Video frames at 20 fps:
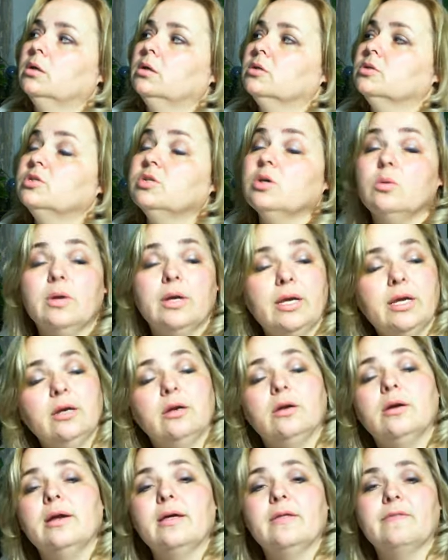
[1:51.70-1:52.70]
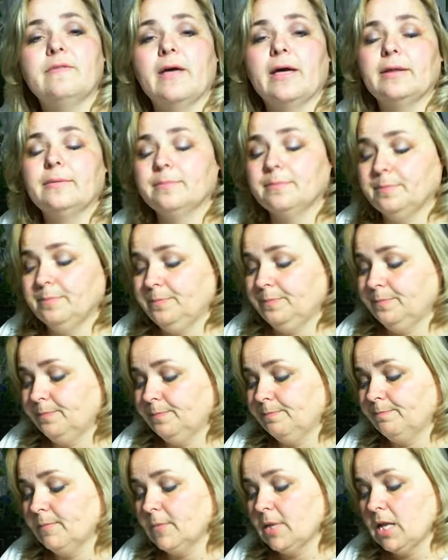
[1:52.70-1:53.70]
So here I got that.
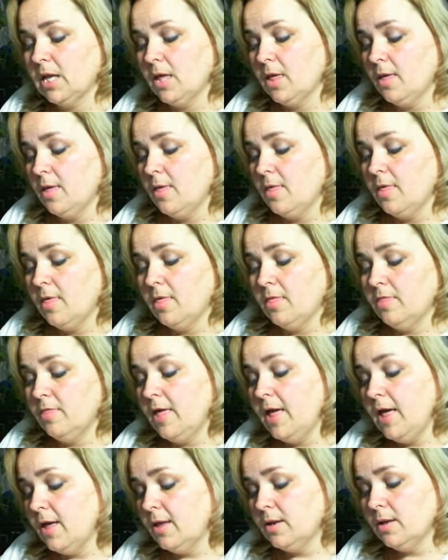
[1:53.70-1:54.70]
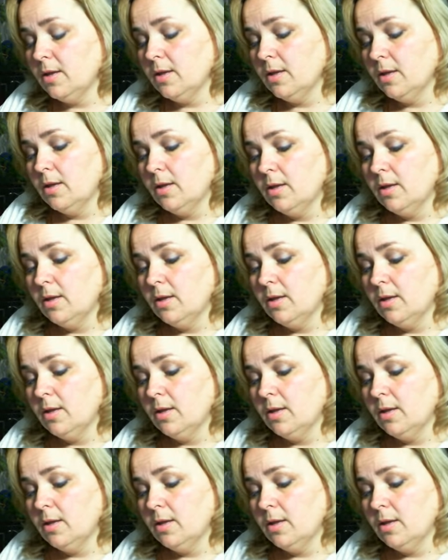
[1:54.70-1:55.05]
Then